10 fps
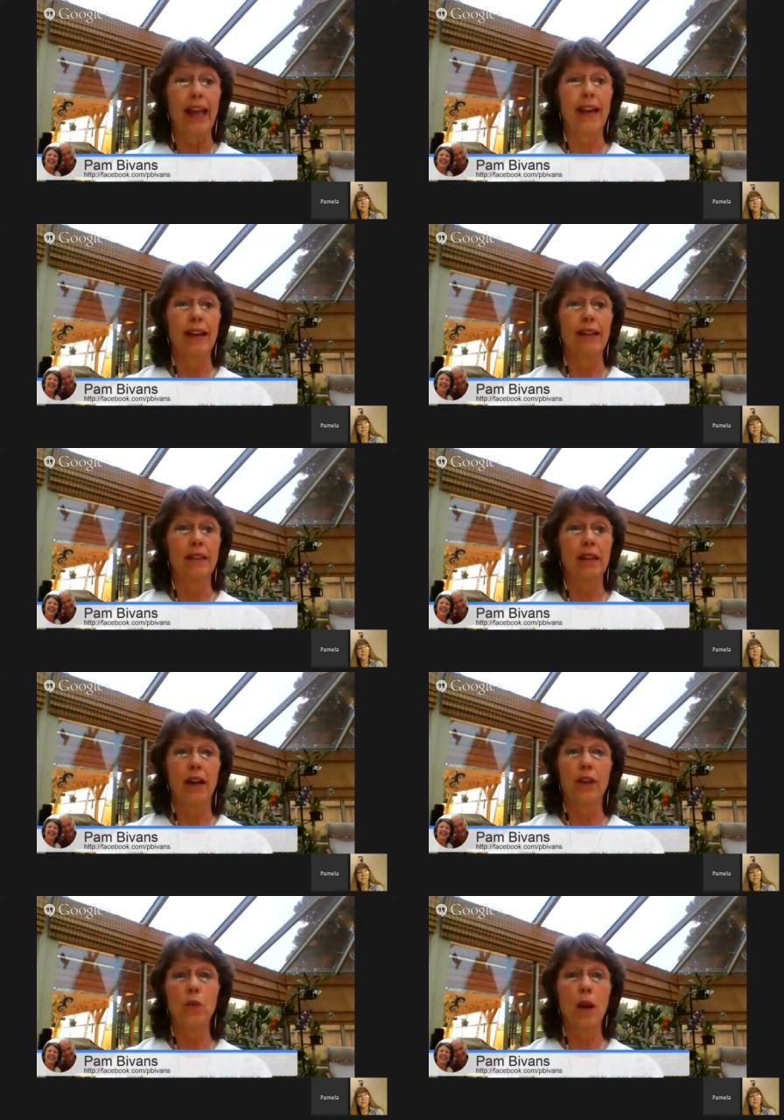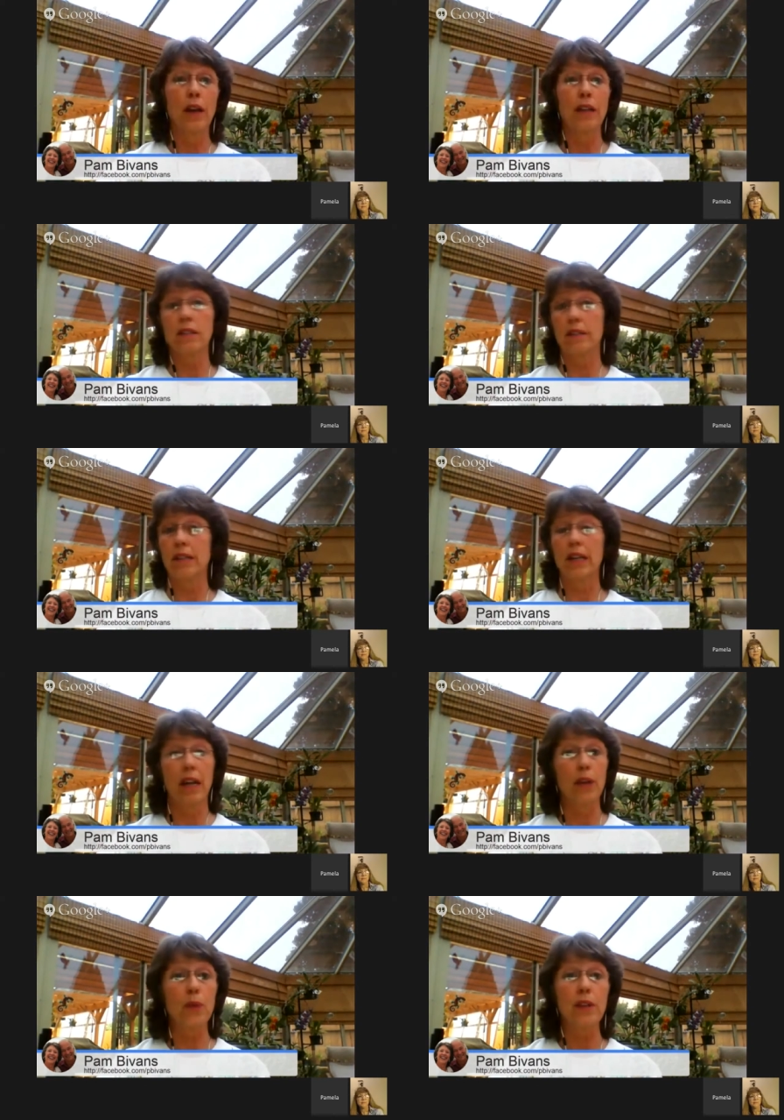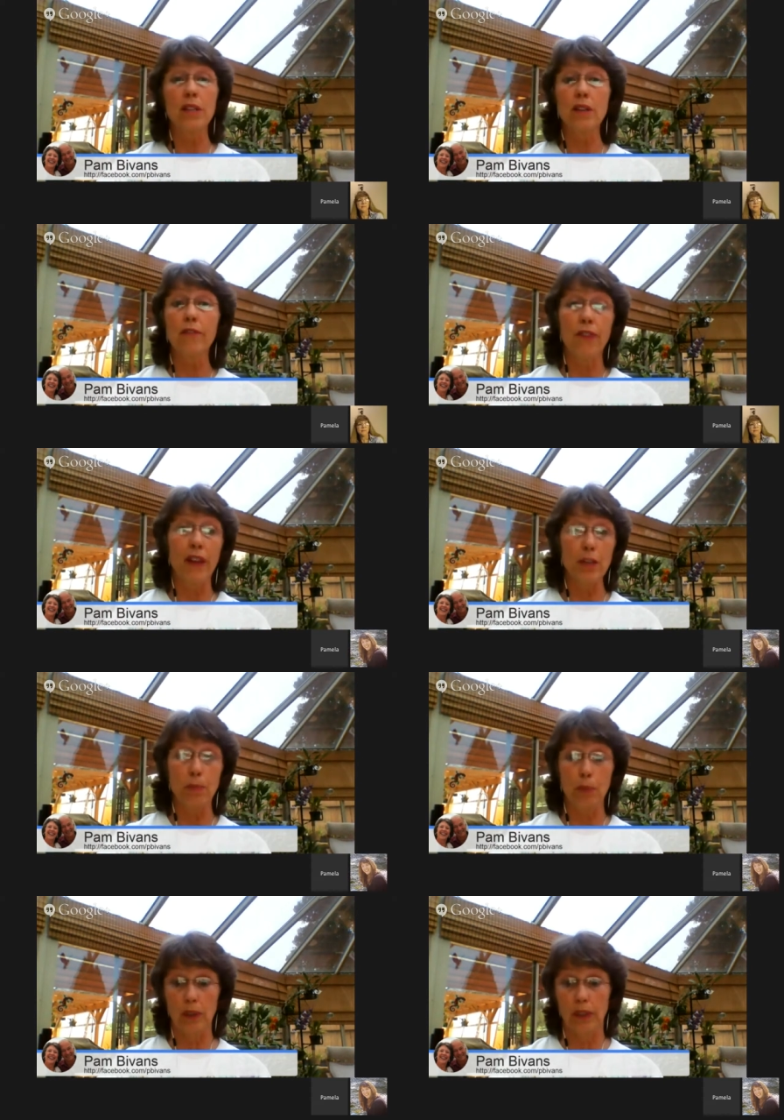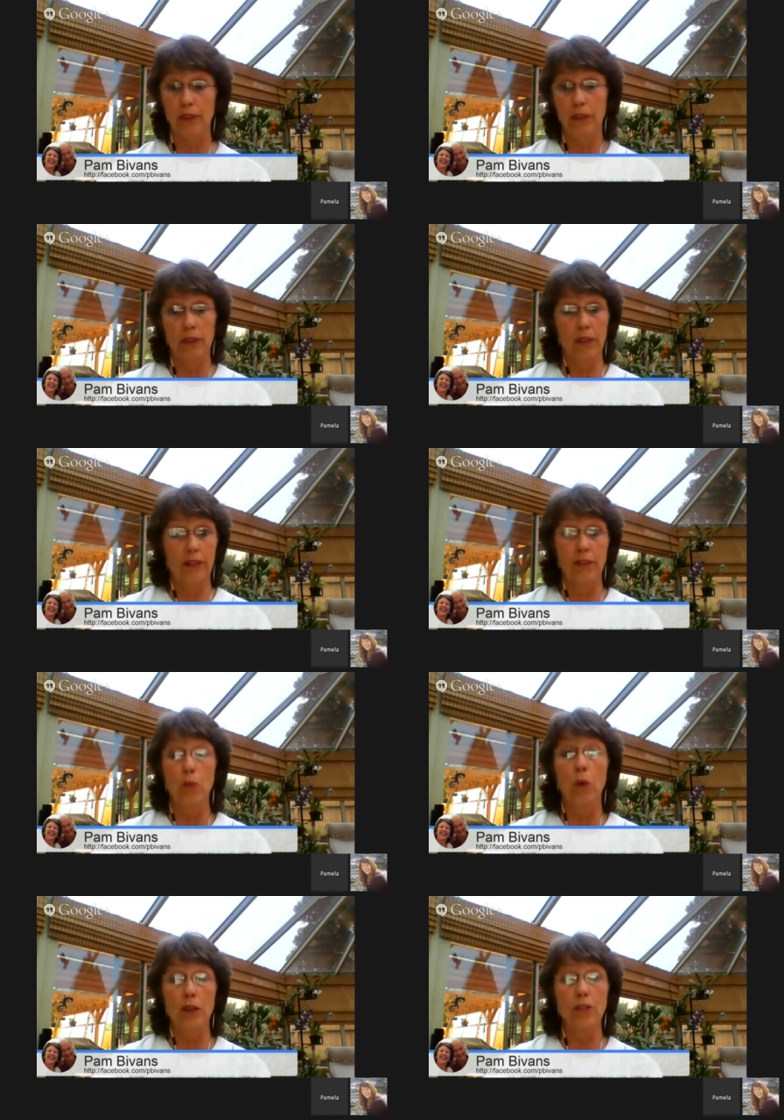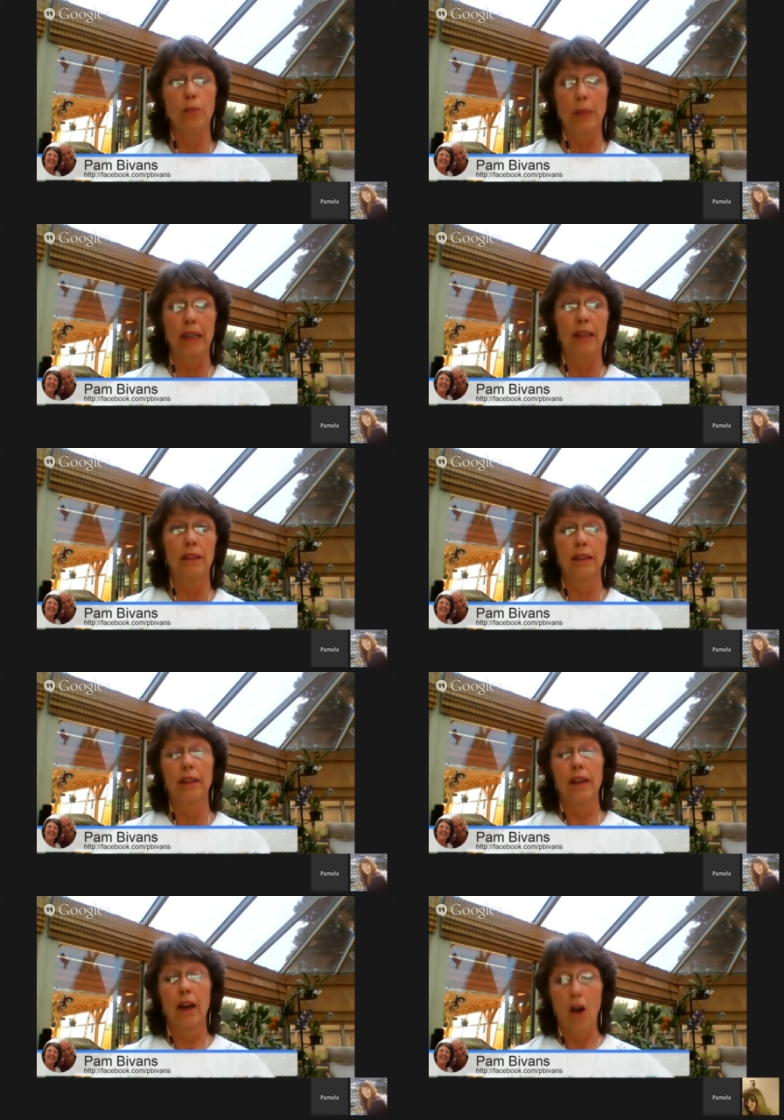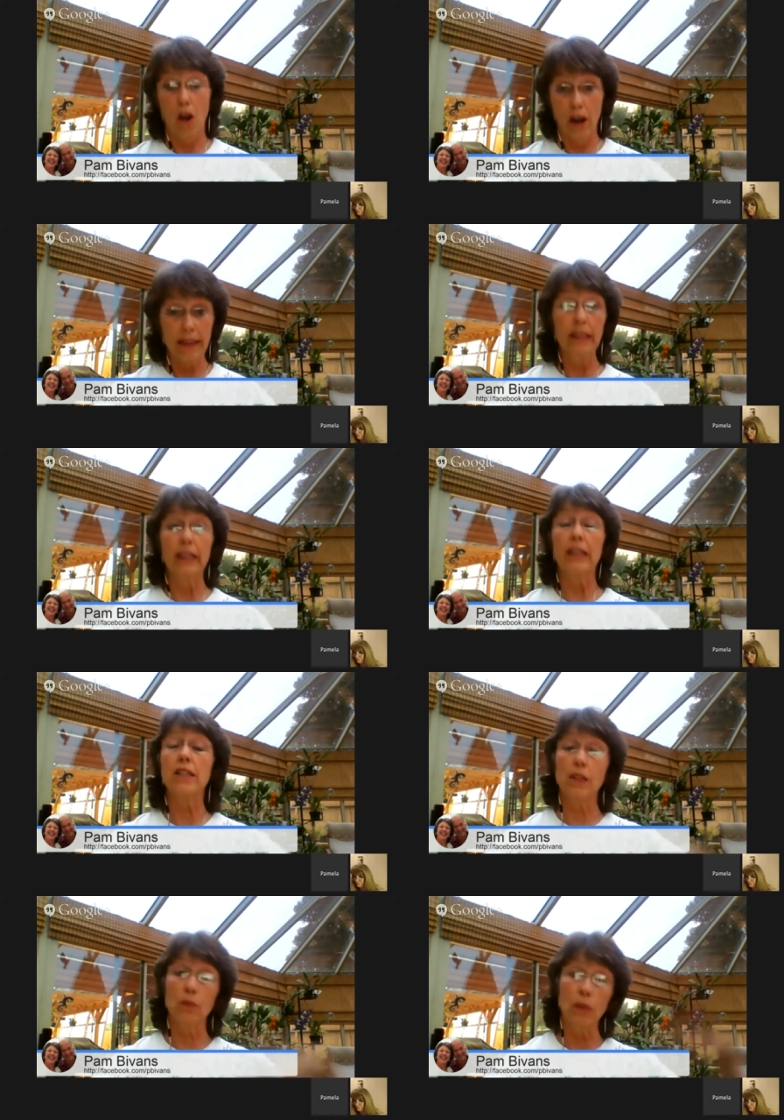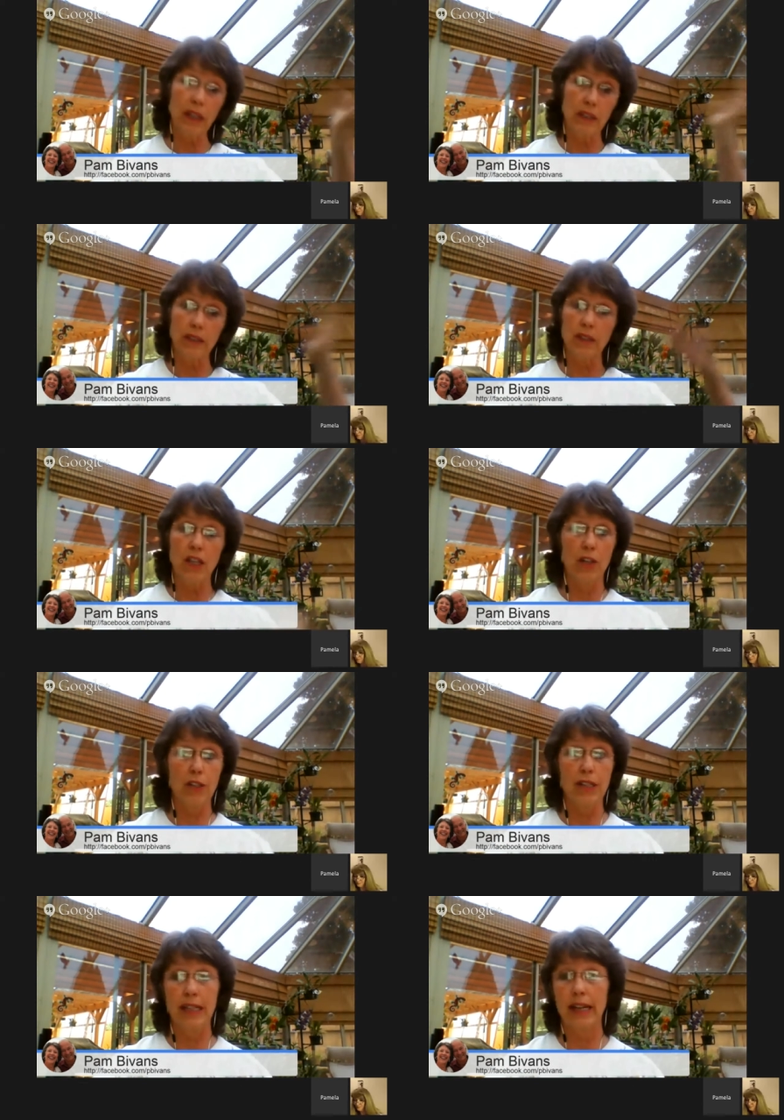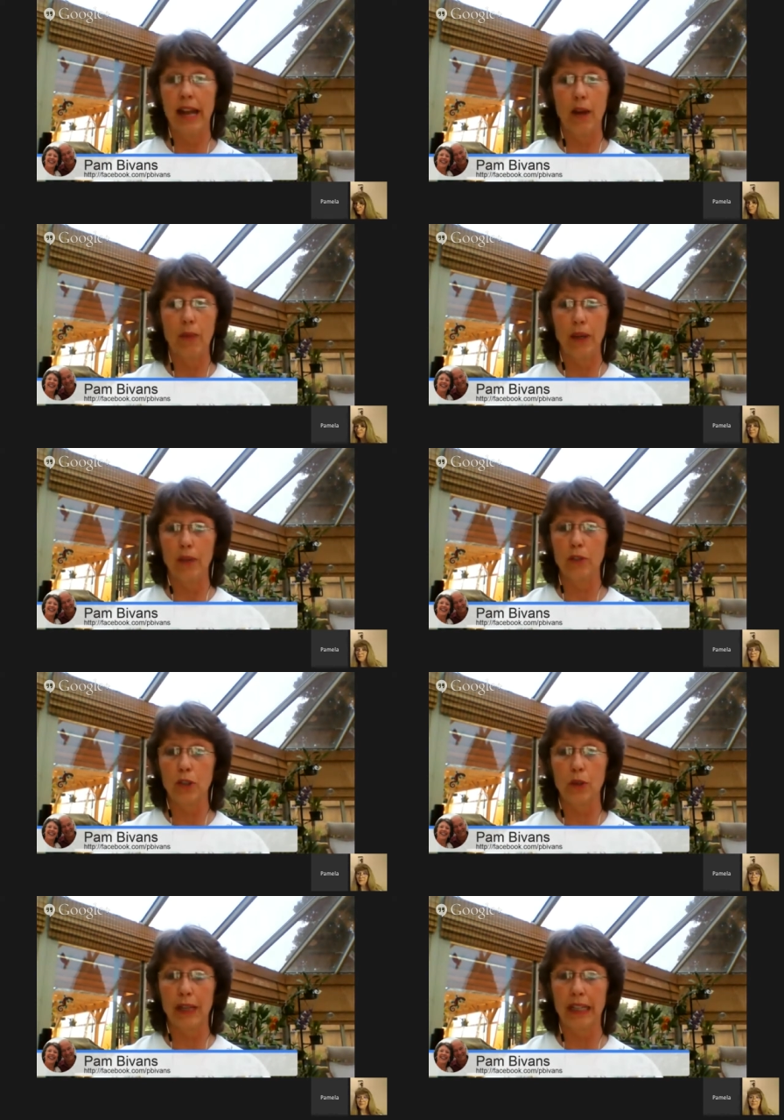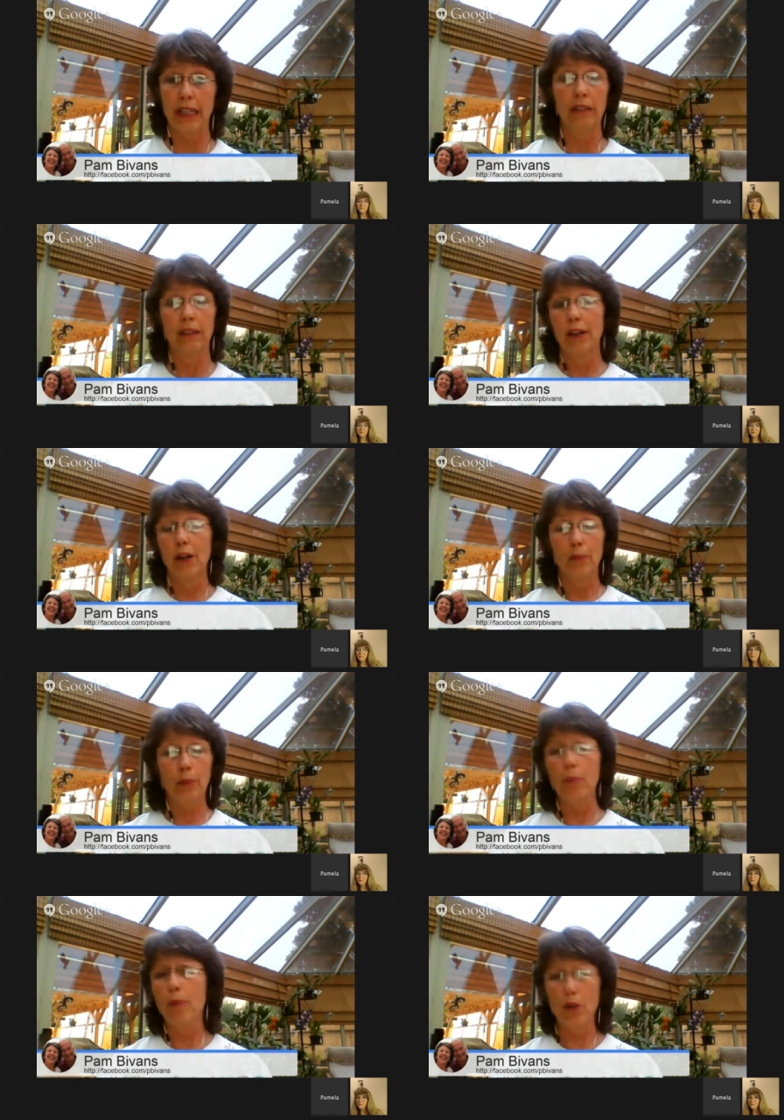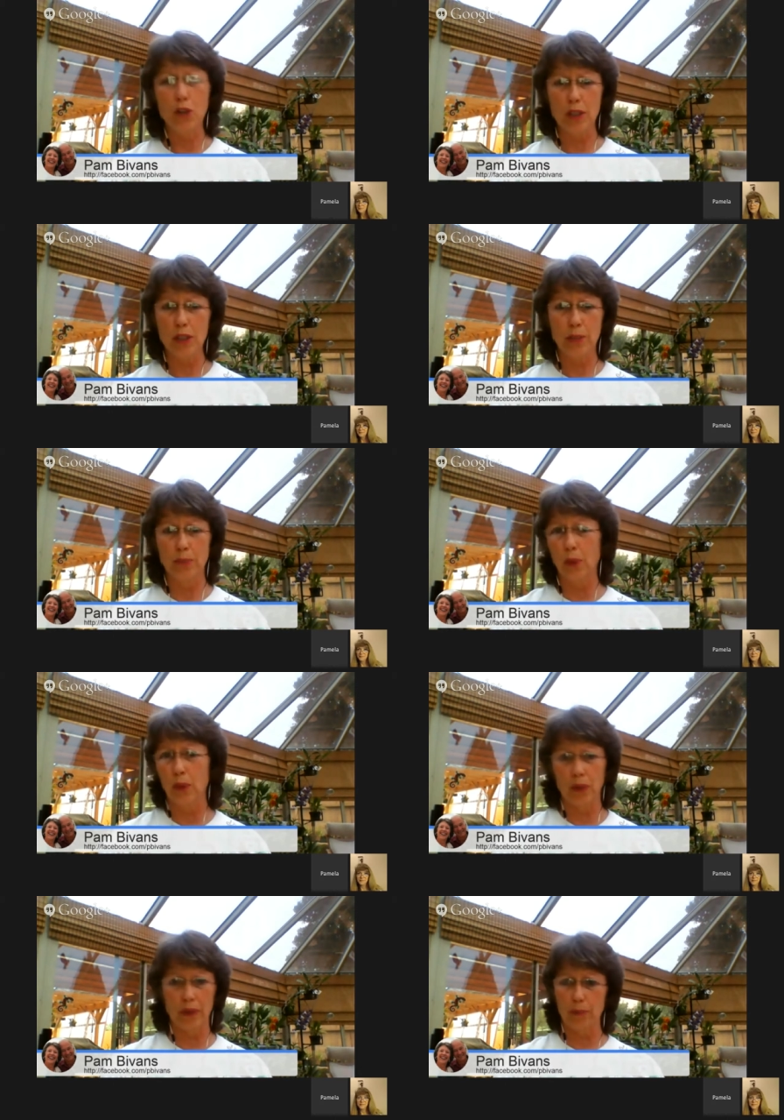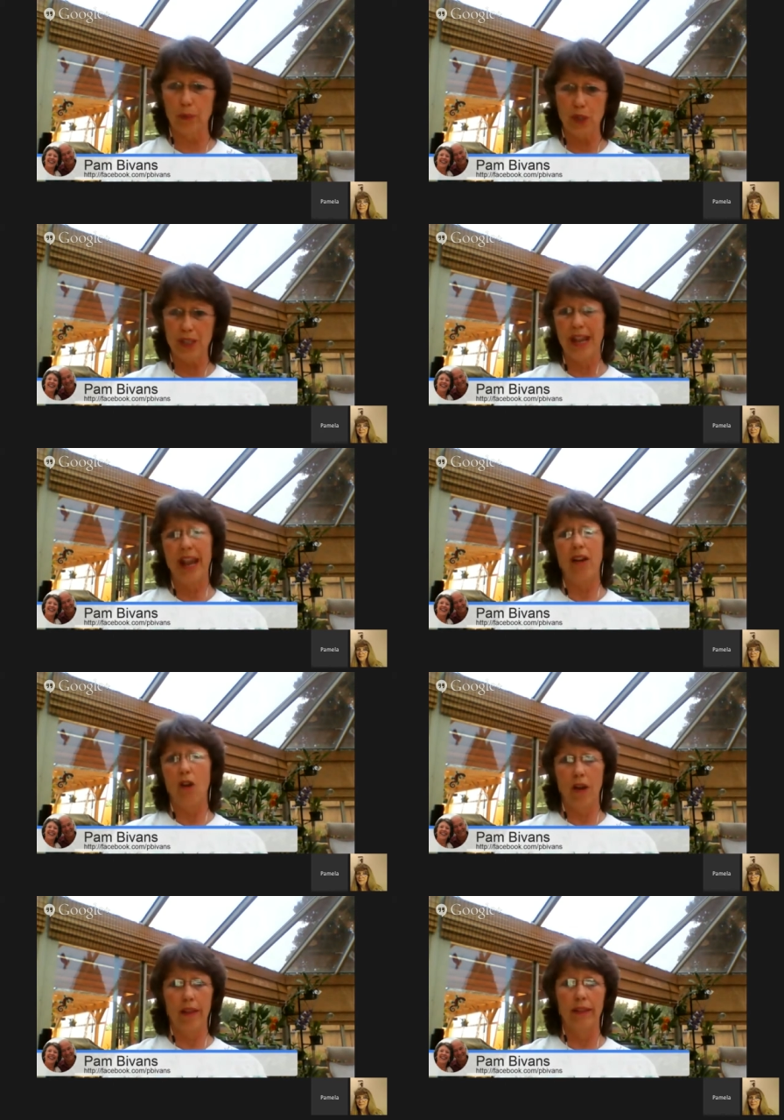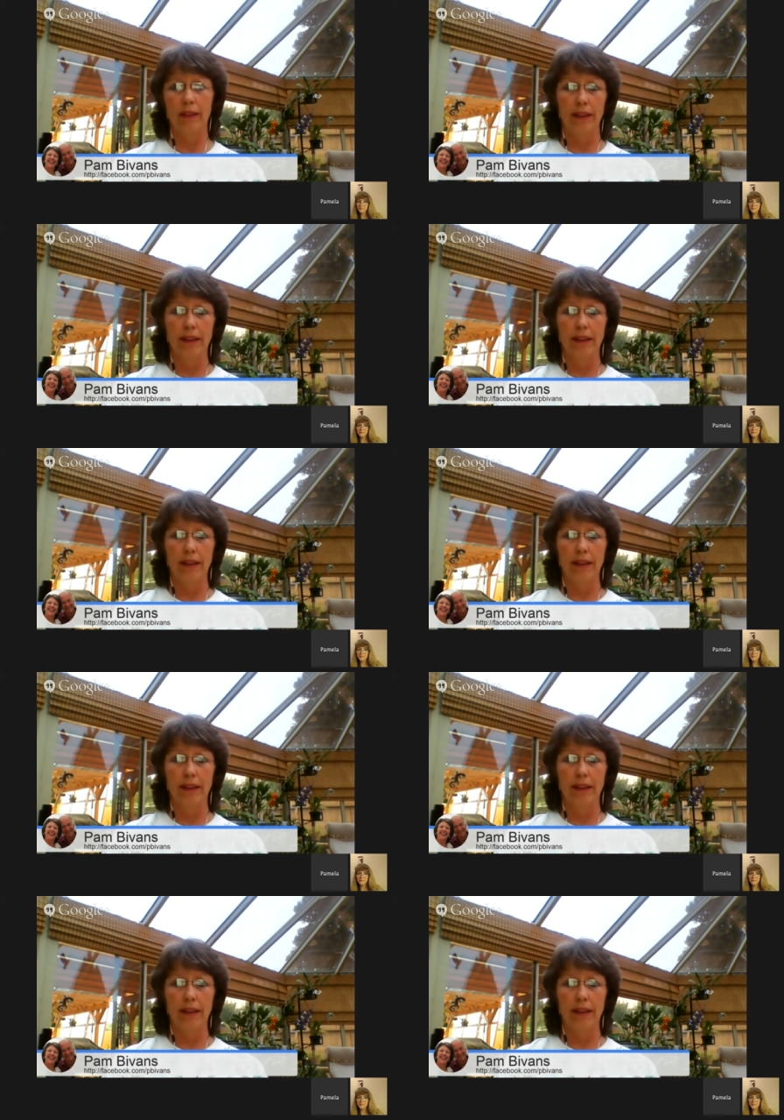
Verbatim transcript: And otherwise, connect with us on Facebook if you if you want to be on the list and we can, you know, send it out. We don't do any promotions per per se on